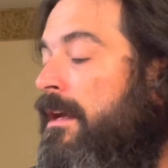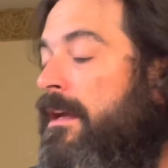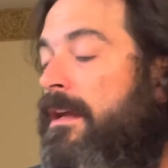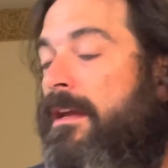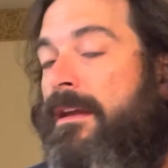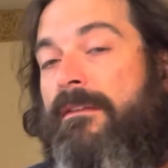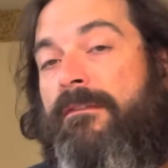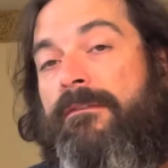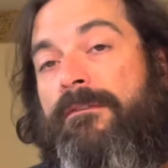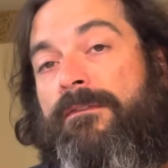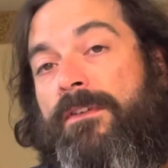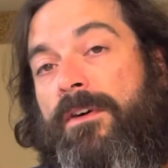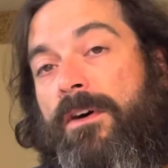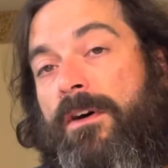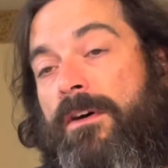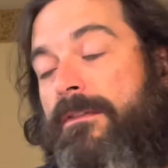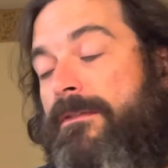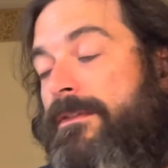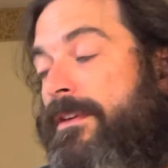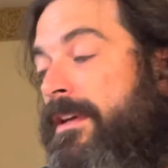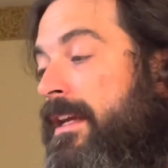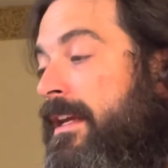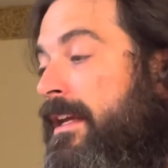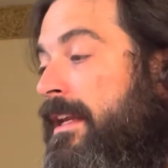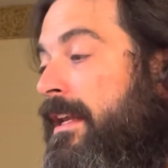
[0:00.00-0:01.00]

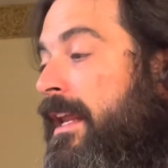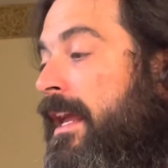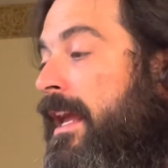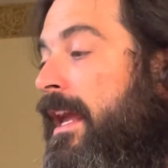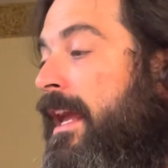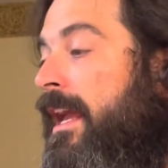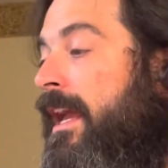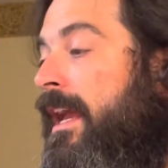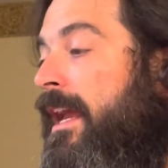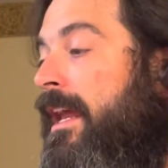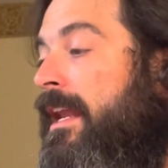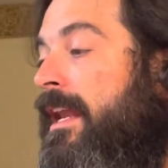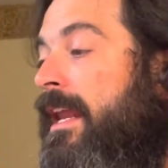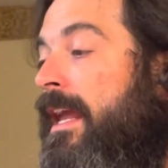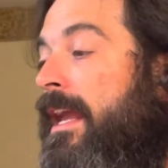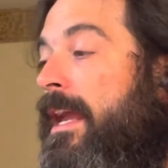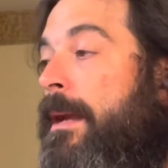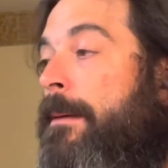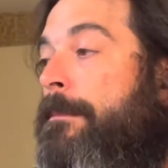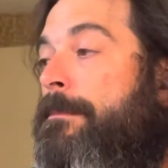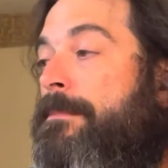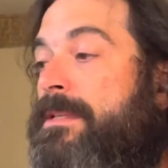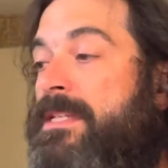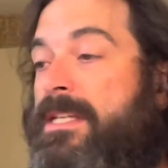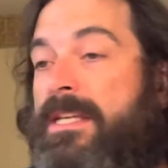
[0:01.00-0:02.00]
involving an
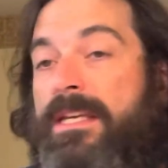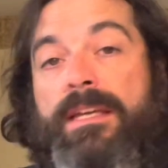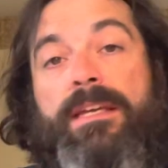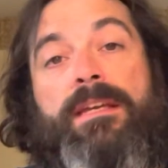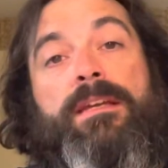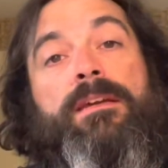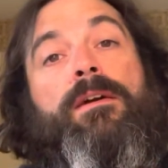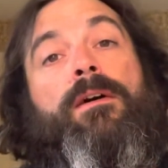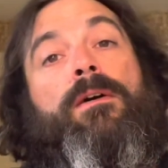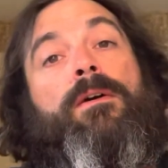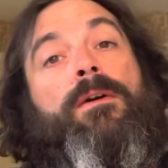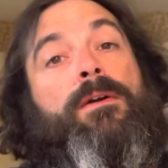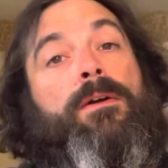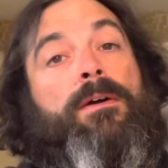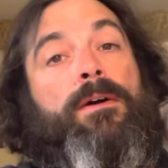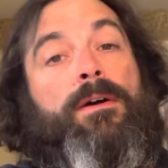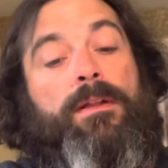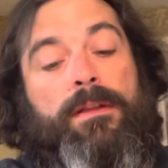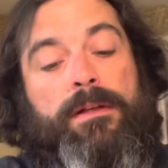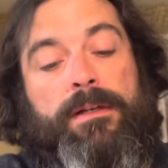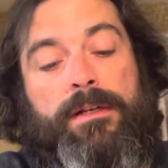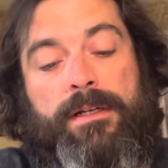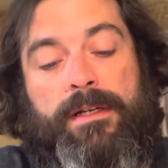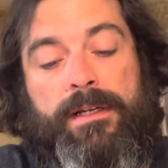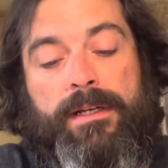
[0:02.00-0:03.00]
empty car
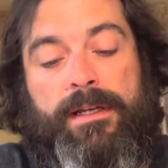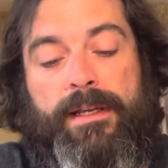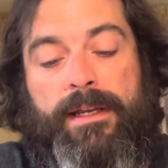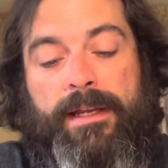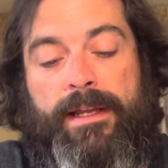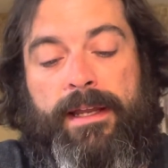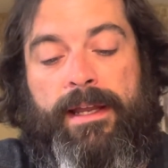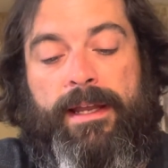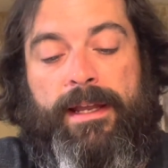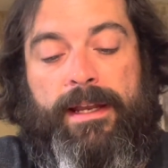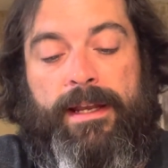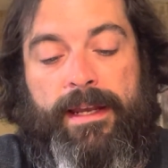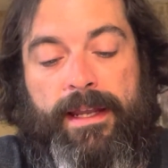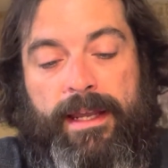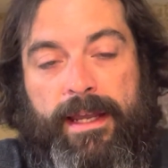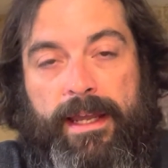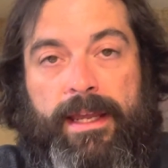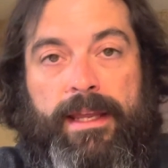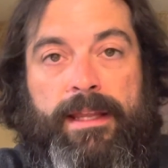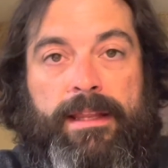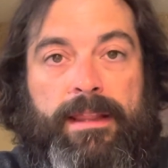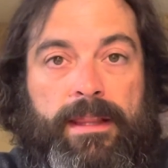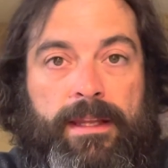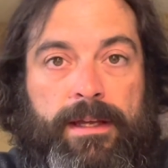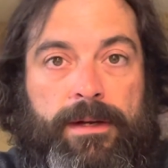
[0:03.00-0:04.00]
hauler and
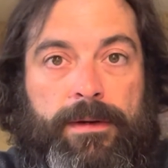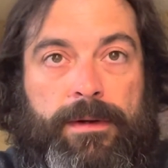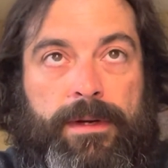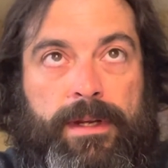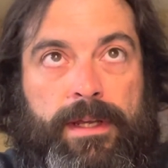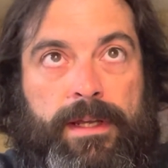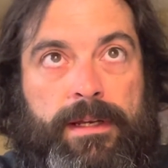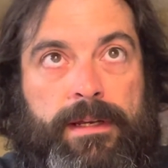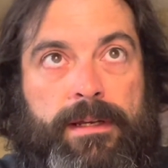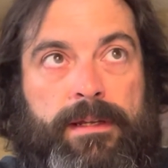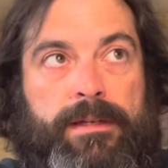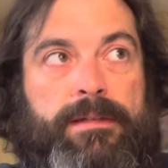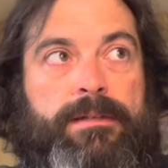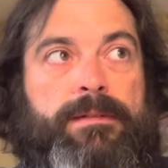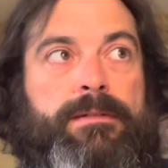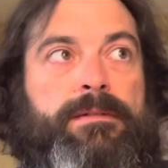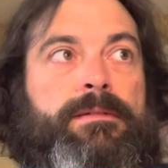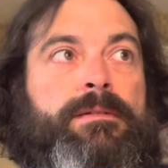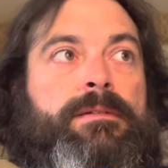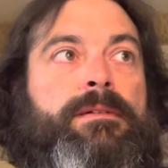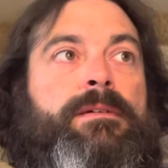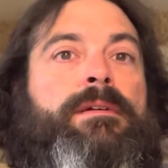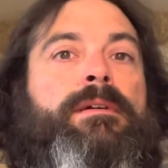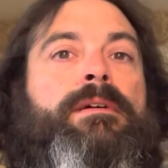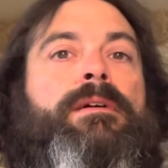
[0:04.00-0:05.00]
a loaded
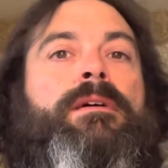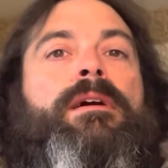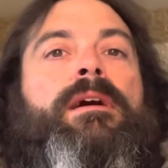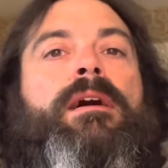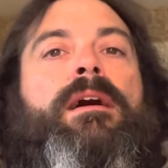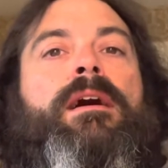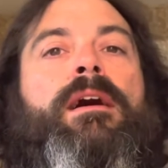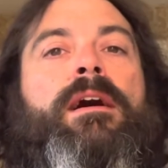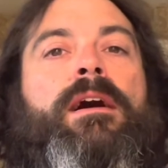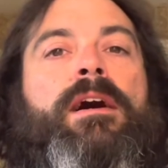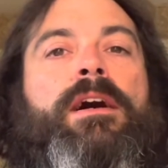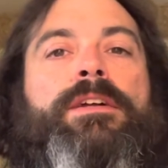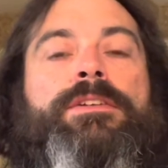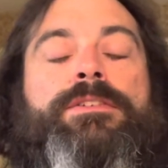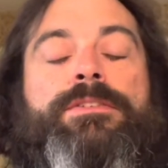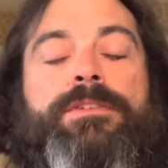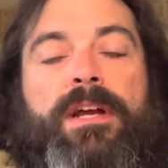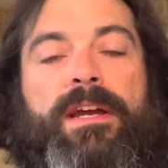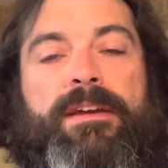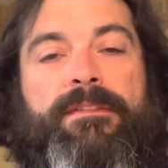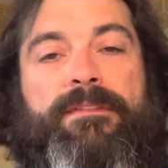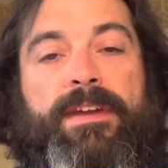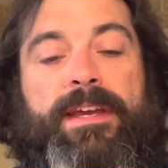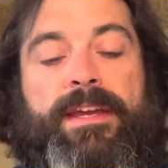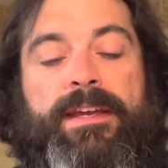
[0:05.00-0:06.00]
uh,
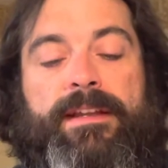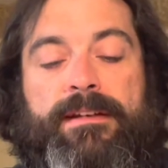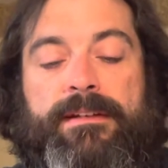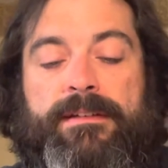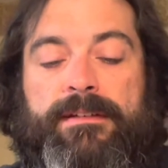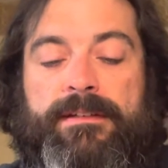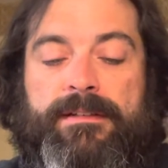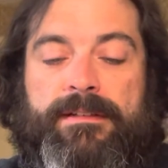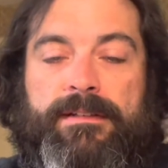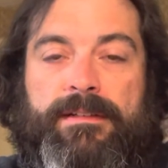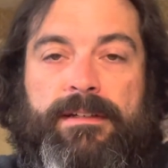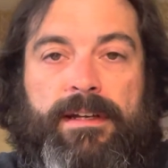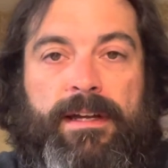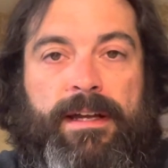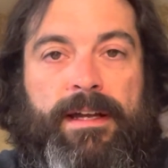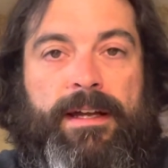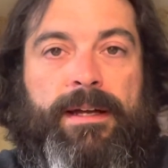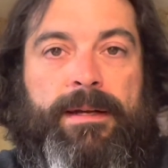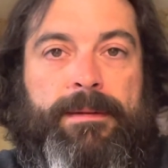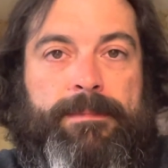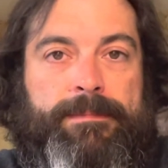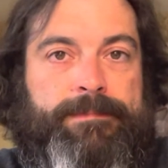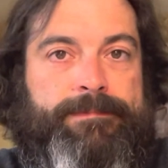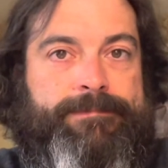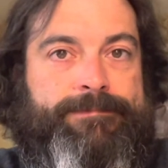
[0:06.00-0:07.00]
dry van
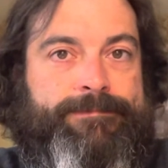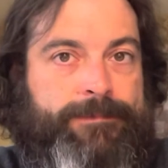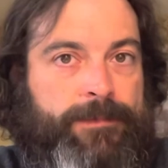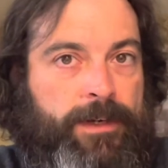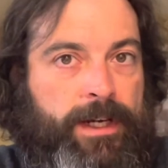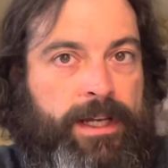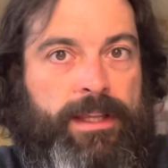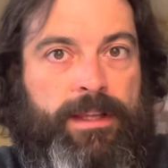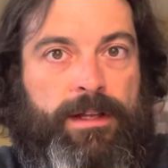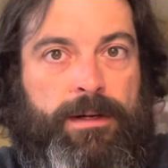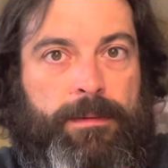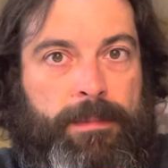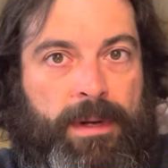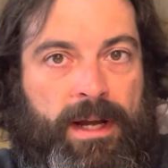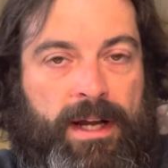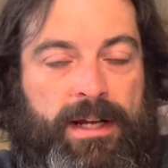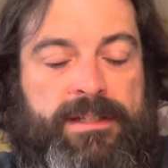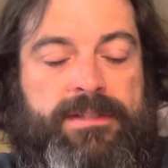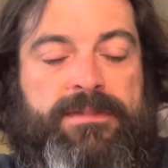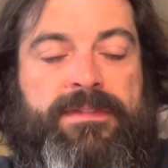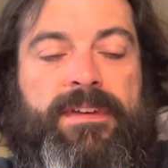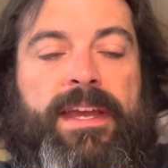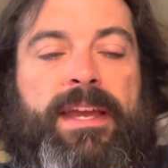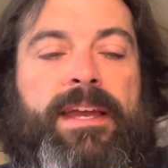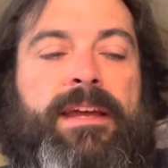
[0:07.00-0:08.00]
uh, regular
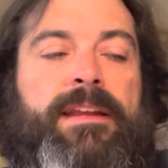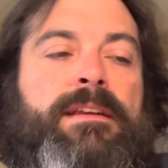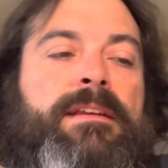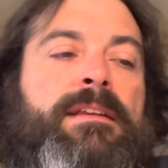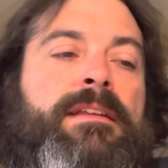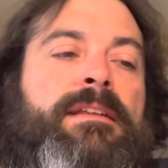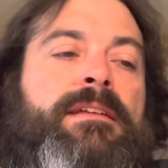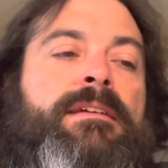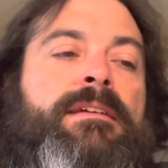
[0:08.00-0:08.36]
box van.